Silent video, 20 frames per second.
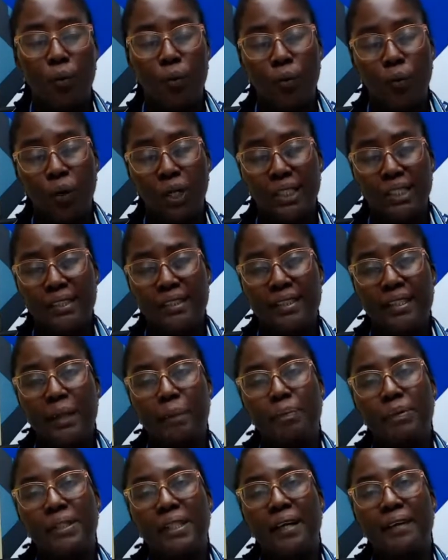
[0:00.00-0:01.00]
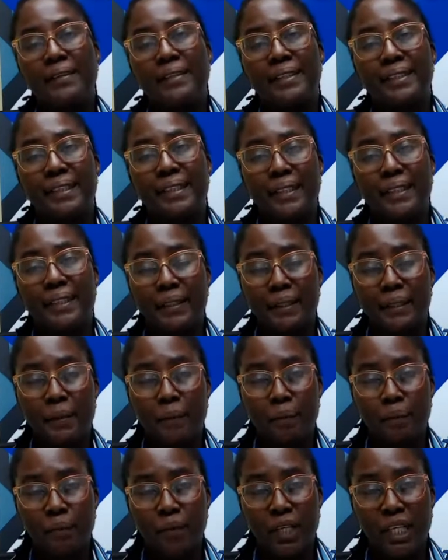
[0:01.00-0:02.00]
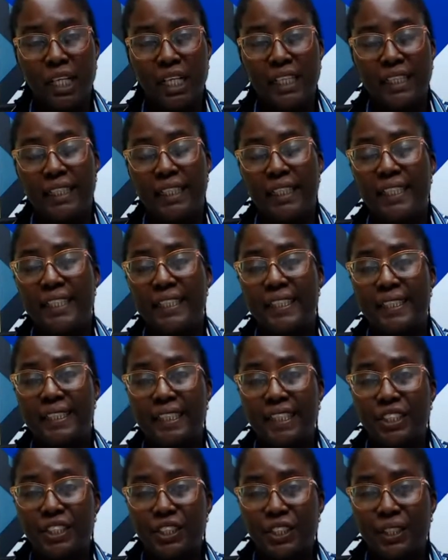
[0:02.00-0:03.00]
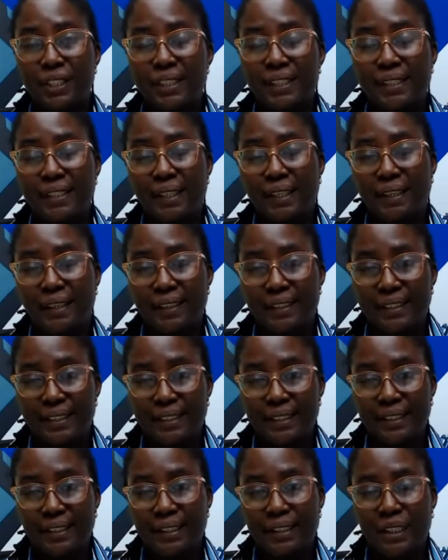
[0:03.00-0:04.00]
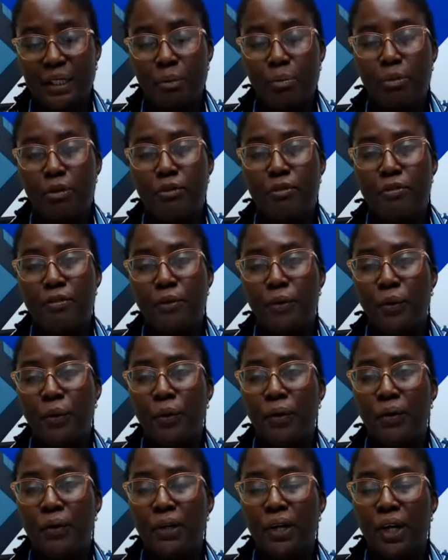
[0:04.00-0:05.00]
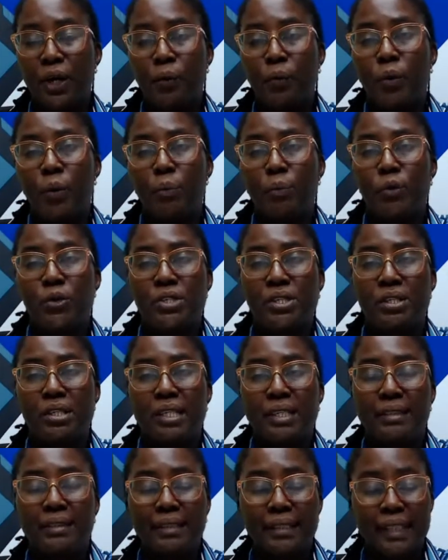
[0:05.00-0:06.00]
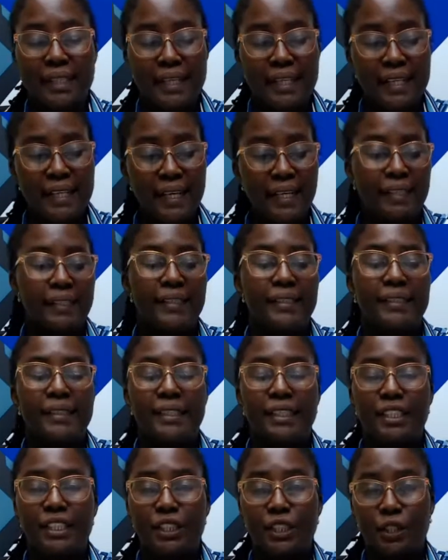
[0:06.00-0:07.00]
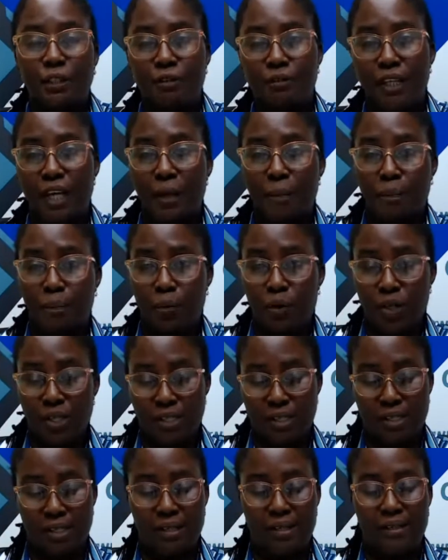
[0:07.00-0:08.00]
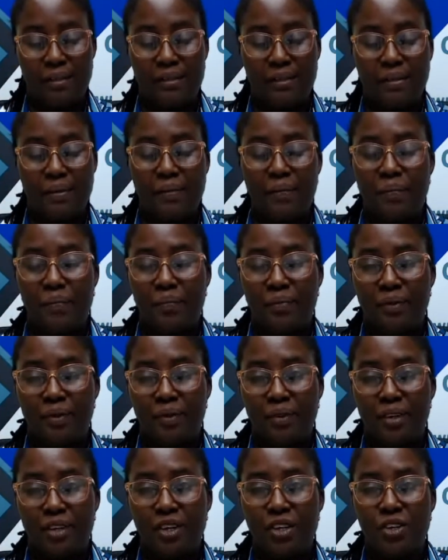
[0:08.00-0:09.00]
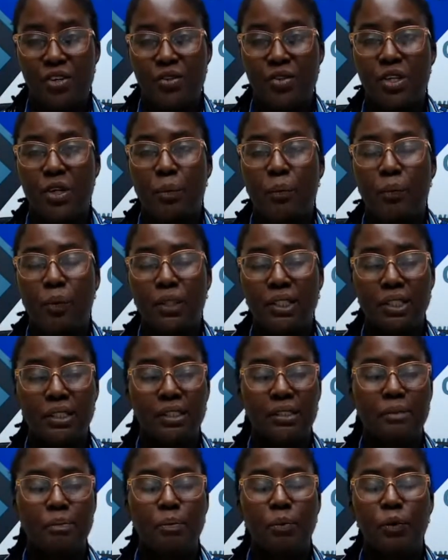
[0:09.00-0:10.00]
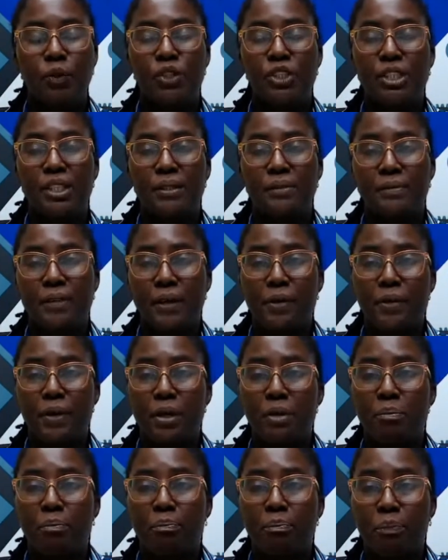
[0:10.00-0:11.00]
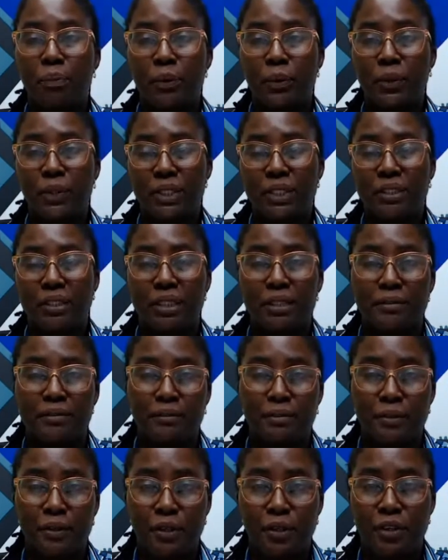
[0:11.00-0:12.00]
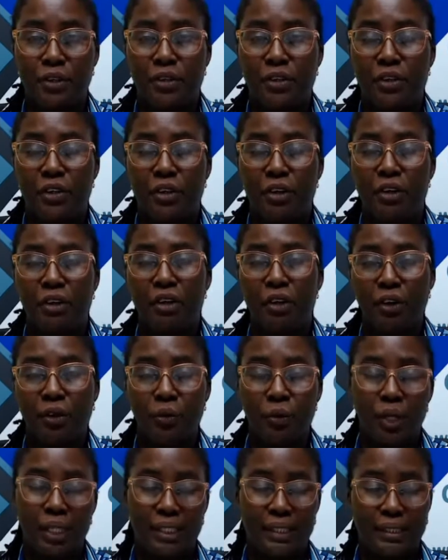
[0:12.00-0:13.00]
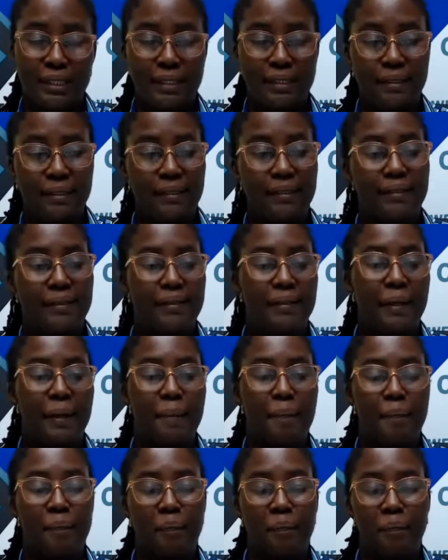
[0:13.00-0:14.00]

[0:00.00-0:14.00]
what steps are taken, the decisions that are taken before we proceed to the next stage of that process. So the process approach is very important for your quality system.